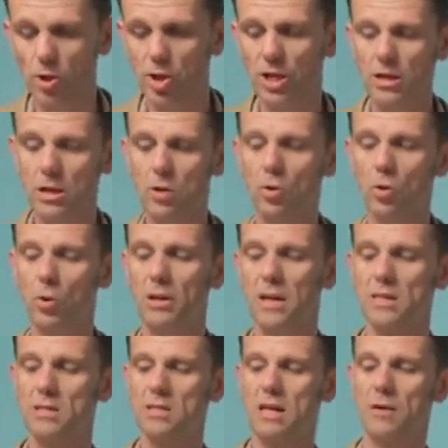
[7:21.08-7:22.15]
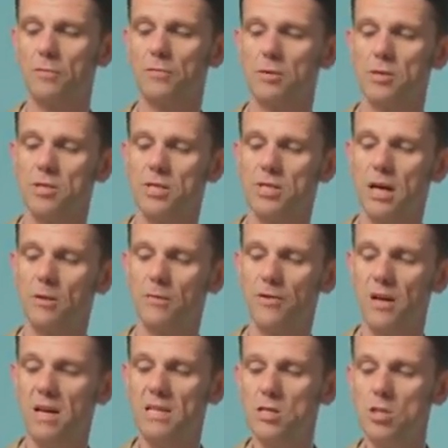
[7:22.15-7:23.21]
which any court lays down for
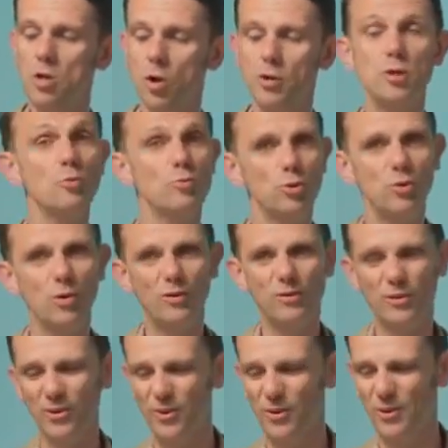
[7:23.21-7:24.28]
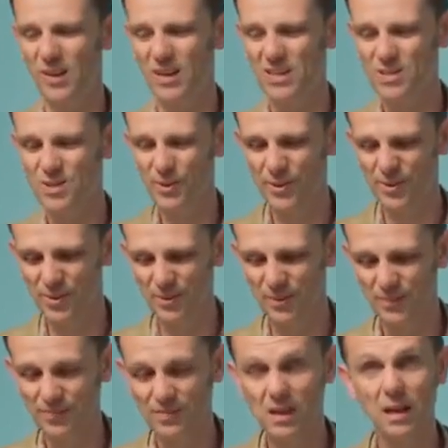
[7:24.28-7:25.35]
itself, is not a rule of law at
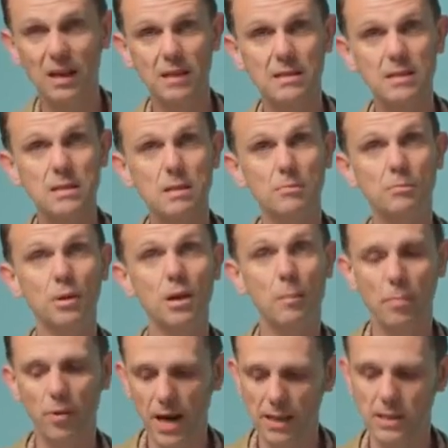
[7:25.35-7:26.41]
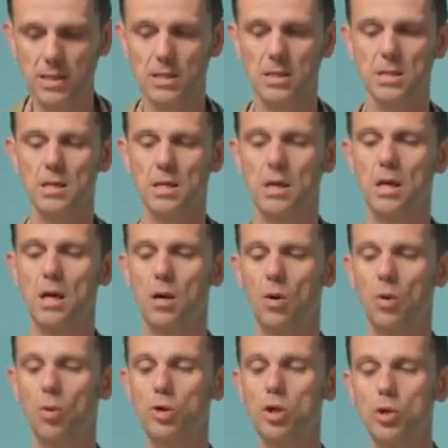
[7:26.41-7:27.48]
all. It is simply a practice,
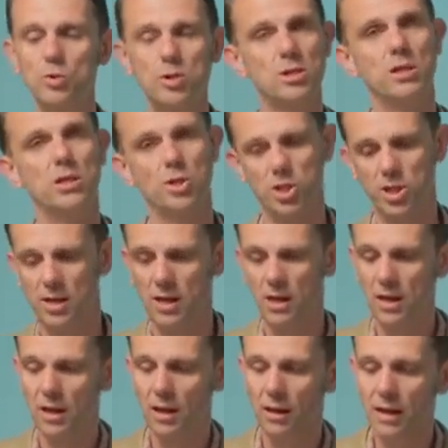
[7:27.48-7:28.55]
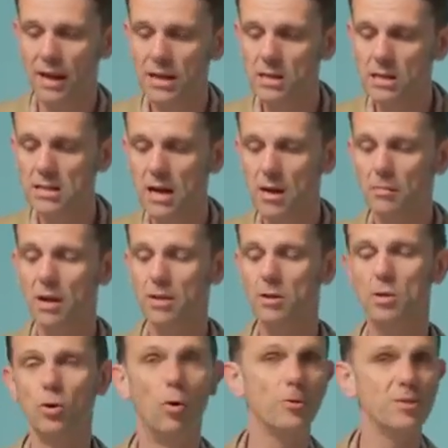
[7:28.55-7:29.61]
or usage, laid down by
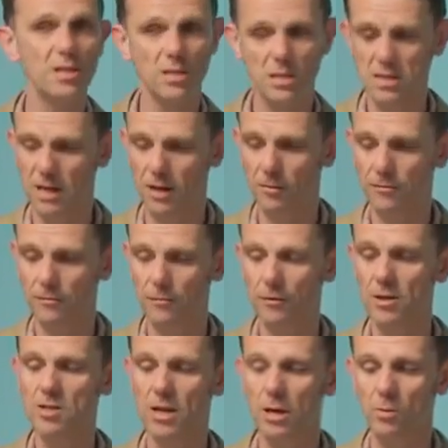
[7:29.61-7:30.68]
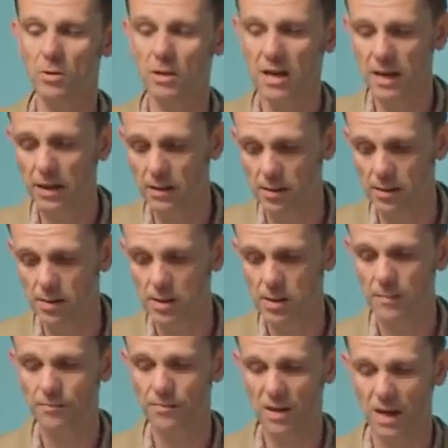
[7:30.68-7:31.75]
the court itself for its own
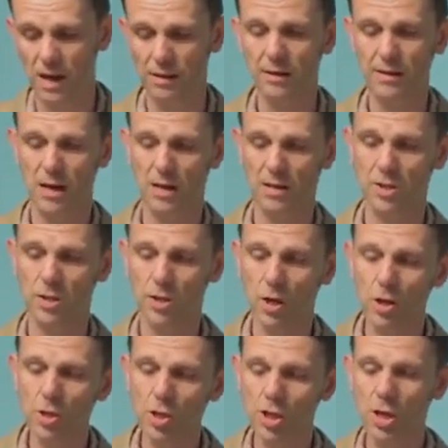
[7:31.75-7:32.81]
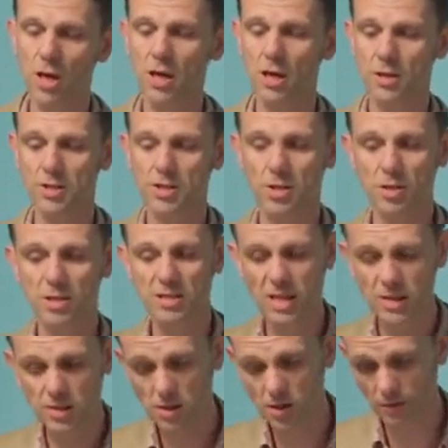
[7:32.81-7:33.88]
guidance, and, as such, the
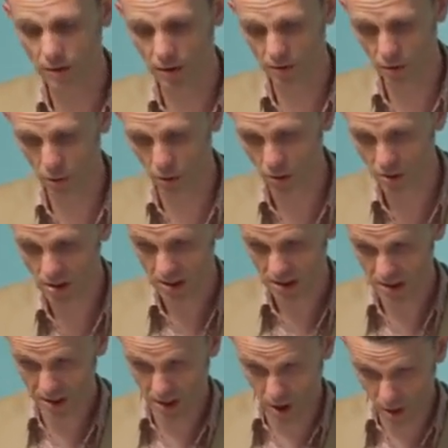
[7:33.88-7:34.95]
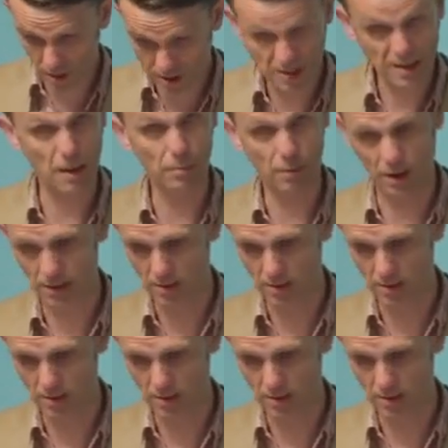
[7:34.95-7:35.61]
successors of the court can alter that